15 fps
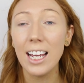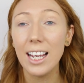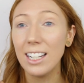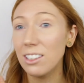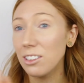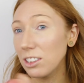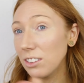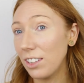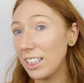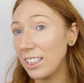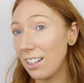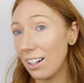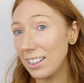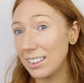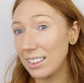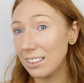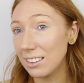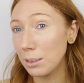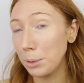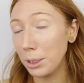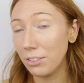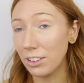It looks very nice and
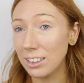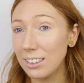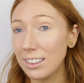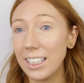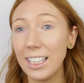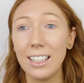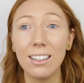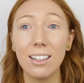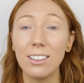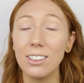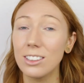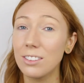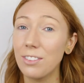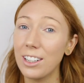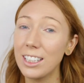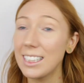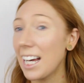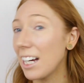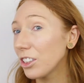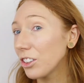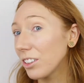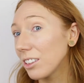smooth on the skin. It looks very
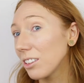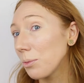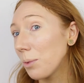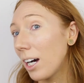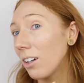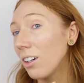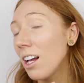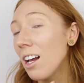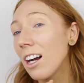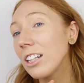natural as well.